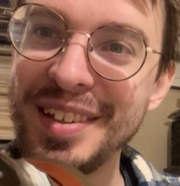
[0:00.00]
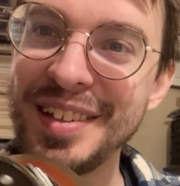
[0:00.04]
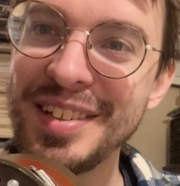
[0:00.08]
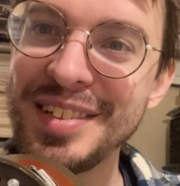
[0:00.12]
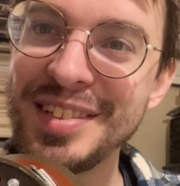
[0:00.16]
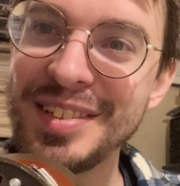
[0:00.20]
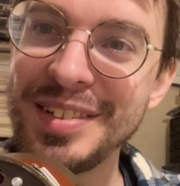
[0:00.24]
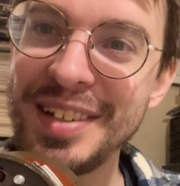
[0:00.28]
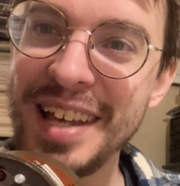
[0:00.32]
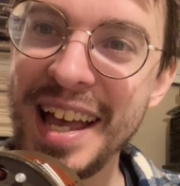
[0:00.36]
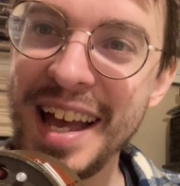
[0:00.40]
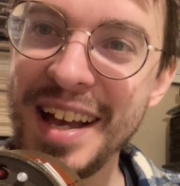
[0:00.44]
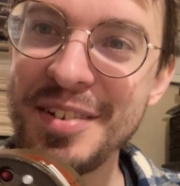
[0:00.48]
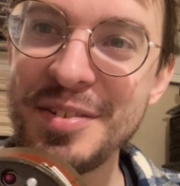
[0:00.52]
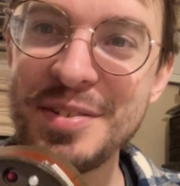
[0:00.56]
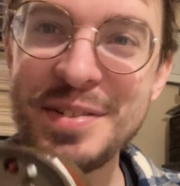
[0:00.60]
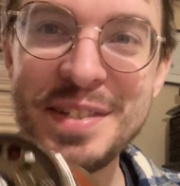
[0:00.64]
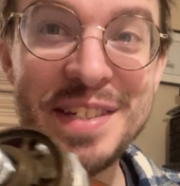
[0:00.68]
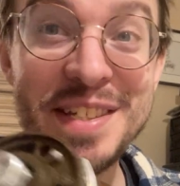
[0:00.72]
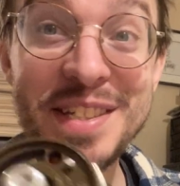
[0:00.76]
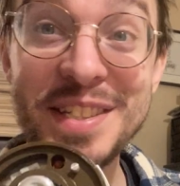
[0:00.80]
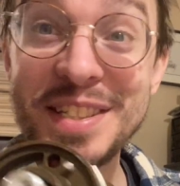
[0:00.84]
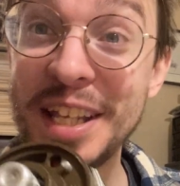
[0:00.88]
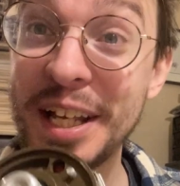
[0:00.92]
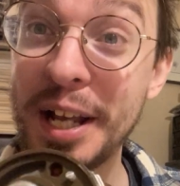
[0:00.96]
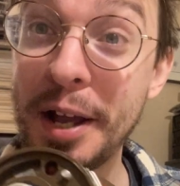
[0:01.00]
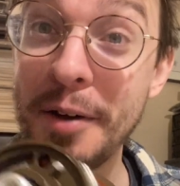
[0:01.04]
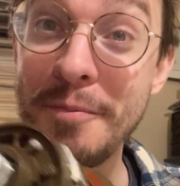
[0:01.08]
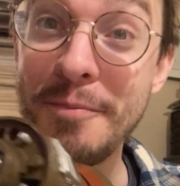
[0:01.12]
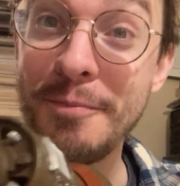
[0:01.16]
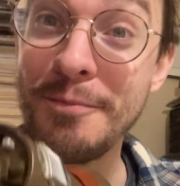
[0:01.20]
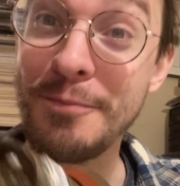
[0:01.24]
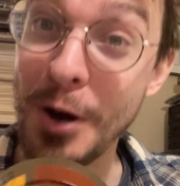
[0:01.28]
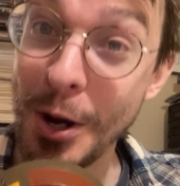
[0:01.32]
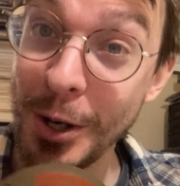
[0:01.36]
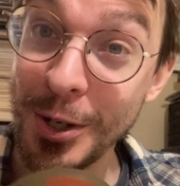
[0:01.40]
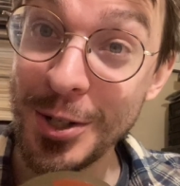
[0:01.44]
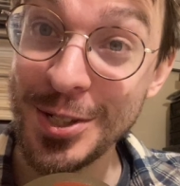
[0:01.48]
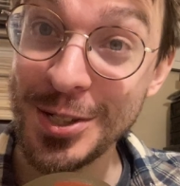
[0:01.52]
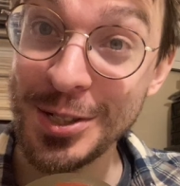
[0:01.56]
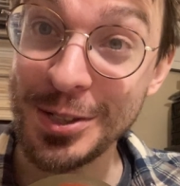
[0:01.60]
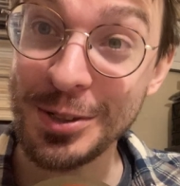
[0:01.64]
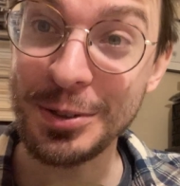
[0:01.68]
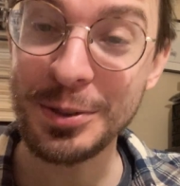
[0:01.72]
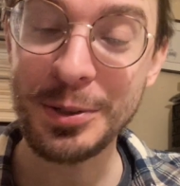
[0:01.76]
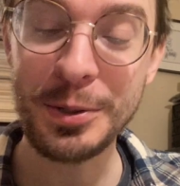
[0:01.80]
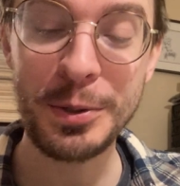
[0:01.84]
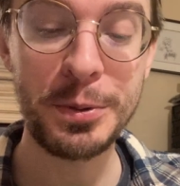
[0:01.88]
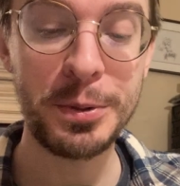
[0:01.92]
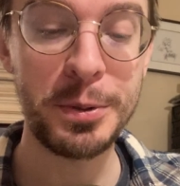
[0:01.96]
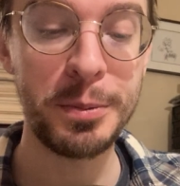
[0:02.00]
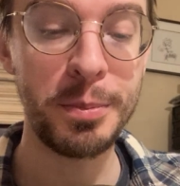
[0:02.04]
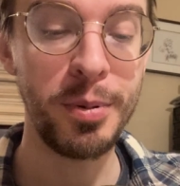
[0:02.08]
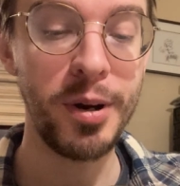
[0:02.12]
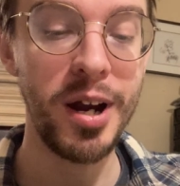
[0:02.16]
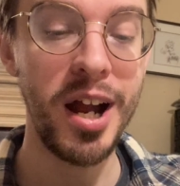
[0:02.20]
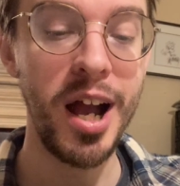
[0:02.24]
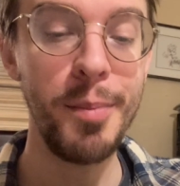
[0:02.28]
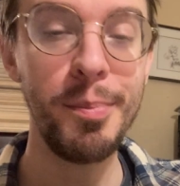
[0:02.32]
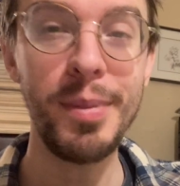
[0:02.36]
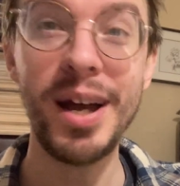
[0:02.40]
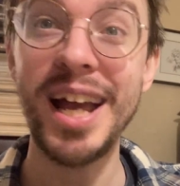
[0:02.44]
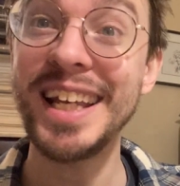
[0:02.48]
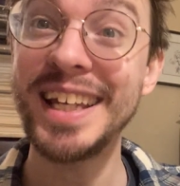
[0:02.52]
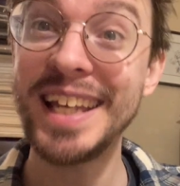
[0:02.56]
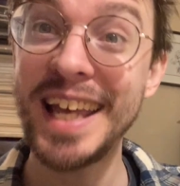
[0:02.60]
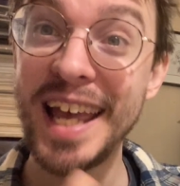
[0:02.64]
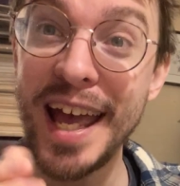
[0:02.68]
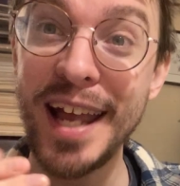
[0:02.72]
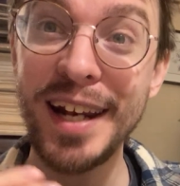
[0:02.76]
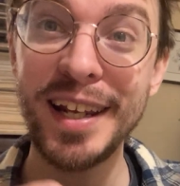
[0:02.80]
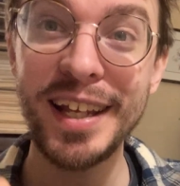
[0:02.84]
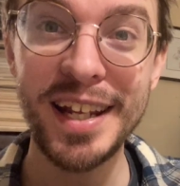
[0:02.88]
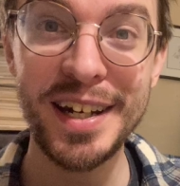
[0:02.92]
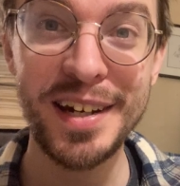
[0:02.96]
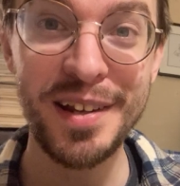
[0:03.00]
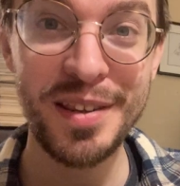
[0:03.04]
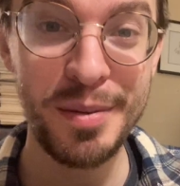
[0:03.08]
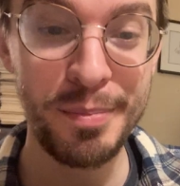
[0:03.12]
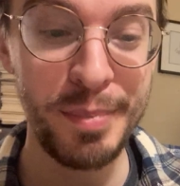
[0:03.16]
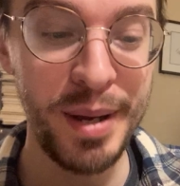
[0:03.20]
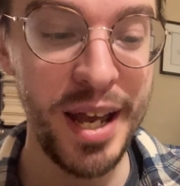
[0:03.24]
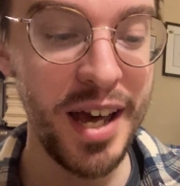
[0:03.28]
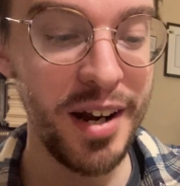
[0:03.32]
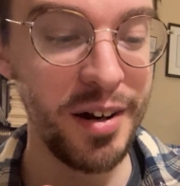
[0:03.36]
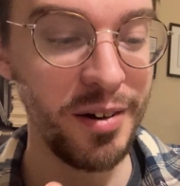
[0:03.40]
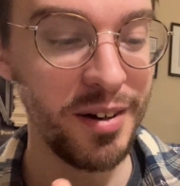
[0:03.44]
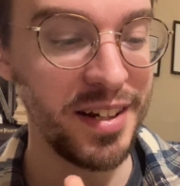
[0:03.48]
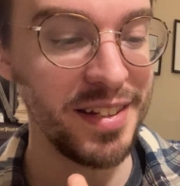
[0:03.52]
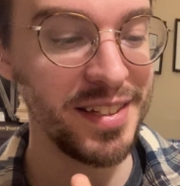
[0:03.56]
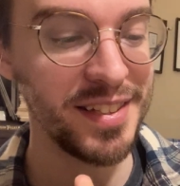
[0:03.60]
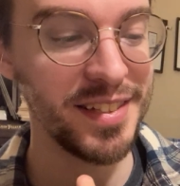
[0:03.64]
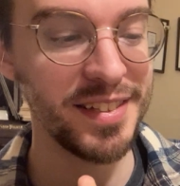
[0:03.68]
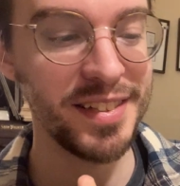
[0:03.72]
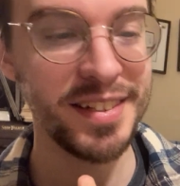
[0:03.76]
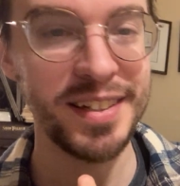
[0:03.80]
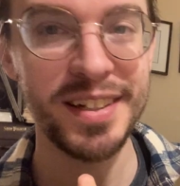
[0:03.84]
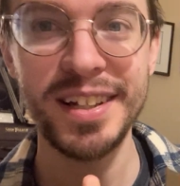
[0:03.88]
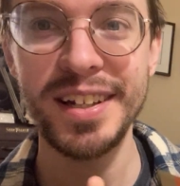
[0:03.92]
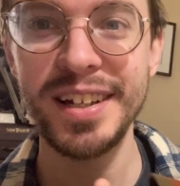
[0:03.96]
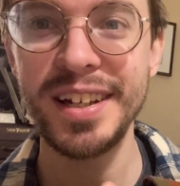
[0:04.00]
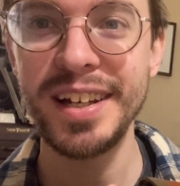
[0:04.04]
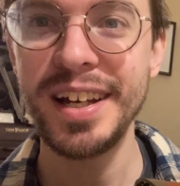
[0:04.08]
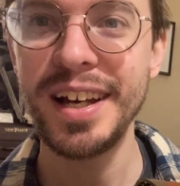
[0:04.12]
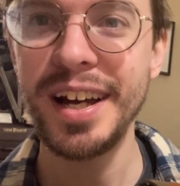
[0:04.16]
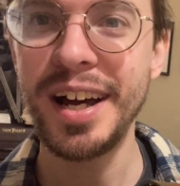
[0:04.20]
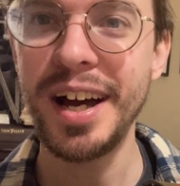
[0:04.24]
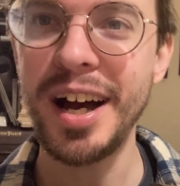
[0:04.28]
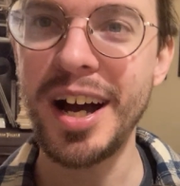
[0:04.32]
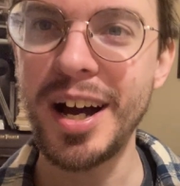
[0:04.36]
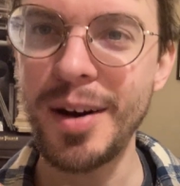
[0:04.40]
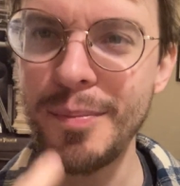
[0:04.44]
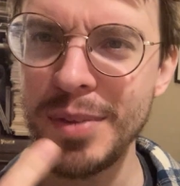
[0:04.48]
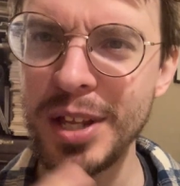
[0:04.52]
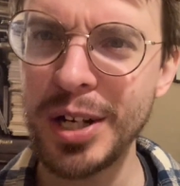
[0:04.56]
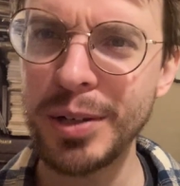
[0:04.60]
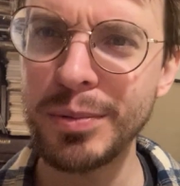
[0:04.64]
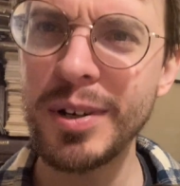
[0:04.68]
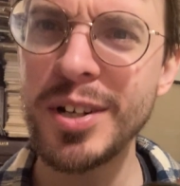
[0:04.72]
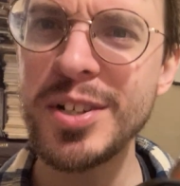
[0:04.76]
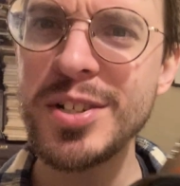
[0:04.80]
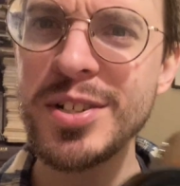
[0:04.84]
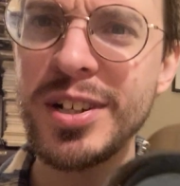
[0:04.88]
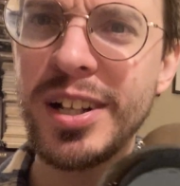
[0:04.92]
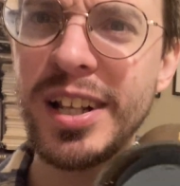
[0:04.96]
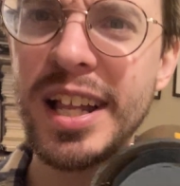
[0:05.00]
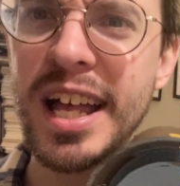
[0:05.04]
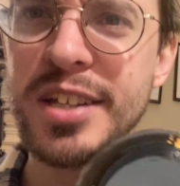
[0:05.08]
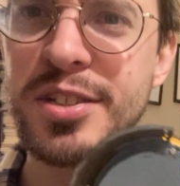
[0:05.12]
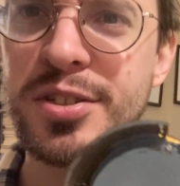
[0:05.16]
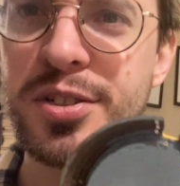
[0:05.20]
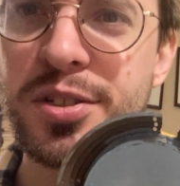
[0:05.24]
So yeah, this is like a functional cool prop. I can get to the batteries. The original has